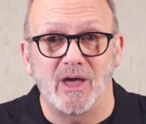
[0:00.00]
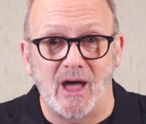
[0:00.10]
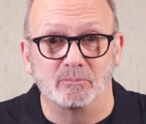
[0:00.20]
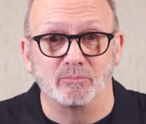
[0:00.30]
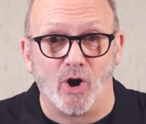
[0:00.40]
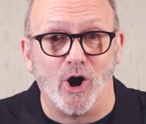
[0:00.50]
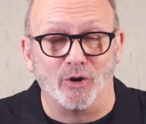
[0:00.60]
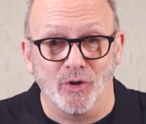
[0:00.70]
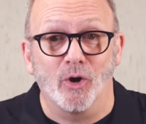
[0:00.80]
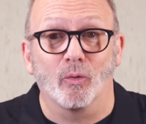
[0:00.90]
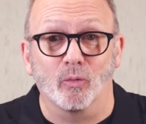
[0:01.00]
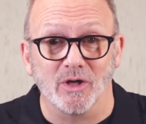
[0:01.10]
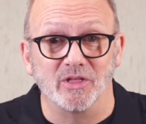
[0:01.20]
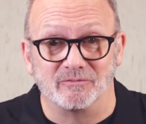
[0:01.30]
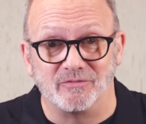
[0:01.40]
pound ball
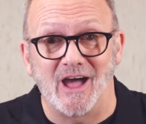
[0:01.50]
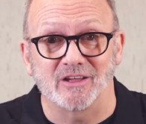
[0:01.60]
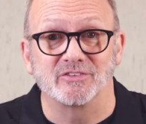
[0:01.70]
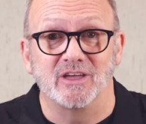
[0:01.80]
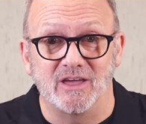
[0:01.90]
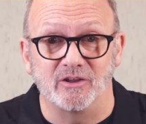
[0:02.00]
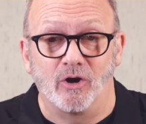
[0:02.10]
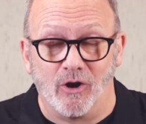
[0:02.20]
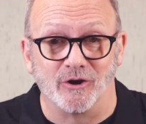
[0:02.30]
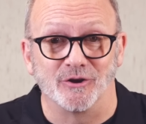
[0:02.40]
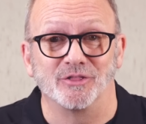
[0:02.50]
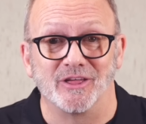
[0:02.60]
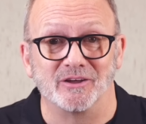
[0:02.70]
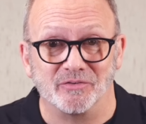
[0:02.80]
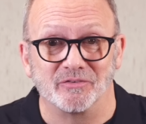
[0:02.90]
will in fact hit harder
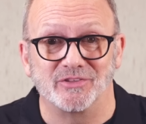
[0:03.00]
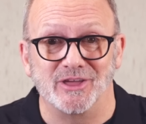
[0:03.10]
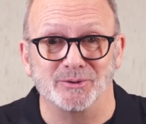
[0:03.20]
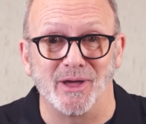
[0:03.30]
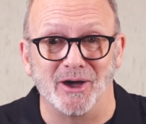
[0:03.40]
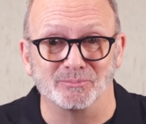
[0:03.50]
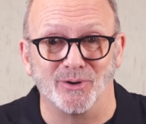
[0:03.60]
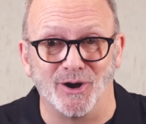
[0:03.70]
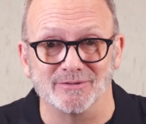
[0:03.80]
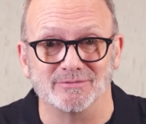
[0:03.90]
than a fifteen pound ball.